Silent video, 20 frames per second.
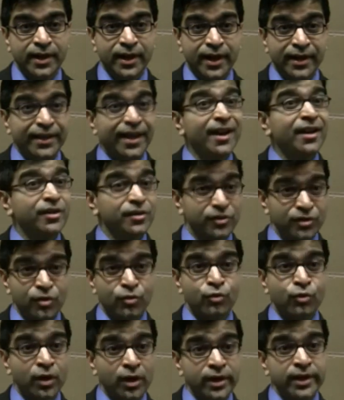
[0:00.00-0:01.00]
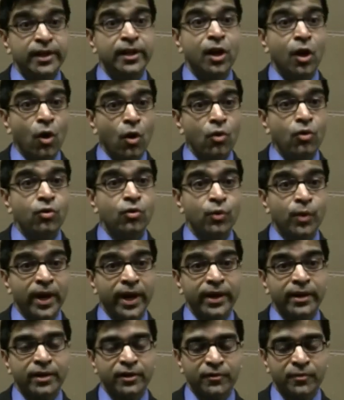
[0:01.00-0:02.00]
and that is a really low
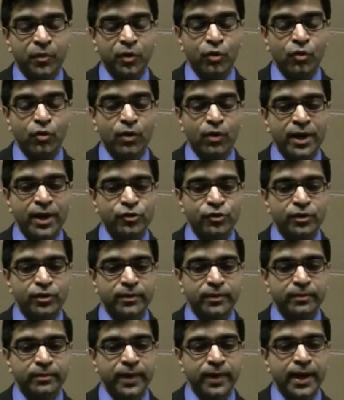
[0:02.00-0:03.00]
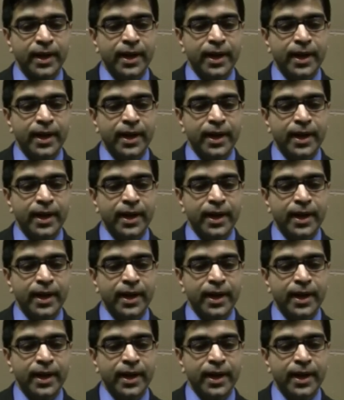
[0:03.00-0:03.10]
rate of progression.